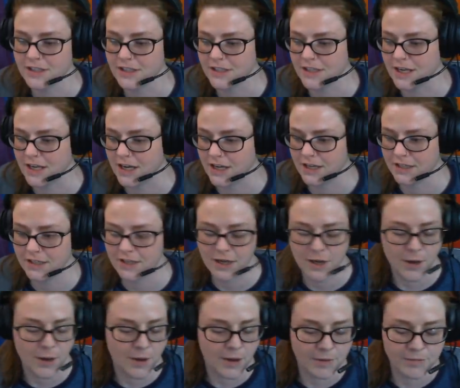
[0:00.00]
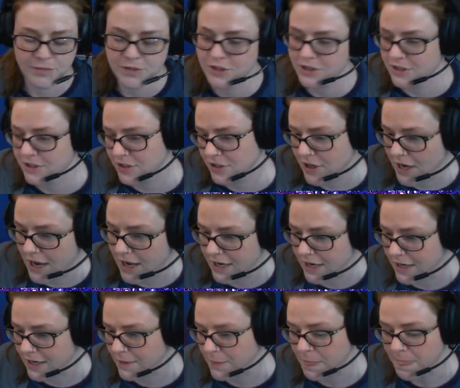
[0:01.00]
today, just
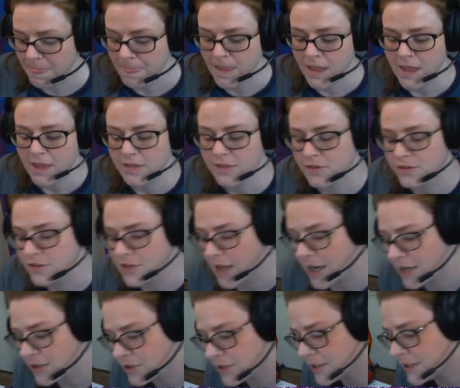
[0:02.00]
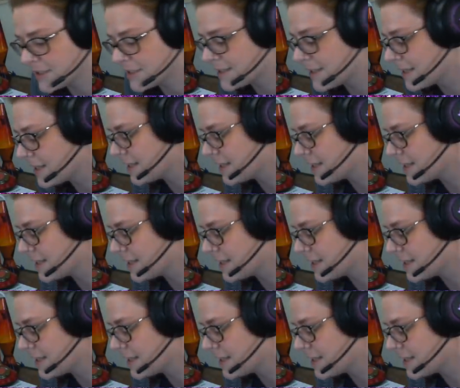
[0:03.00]
chatting. There's actually this thing